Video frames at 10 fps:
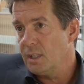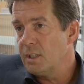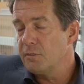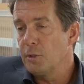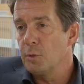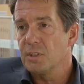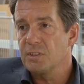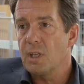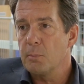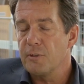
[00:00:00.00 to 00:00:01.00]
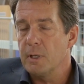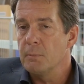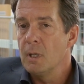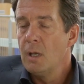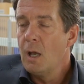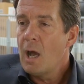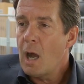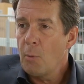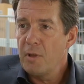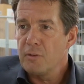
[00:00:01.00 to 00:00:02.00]
in a few years' time frame.
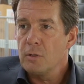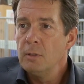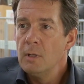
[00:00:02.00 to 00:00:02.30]
However,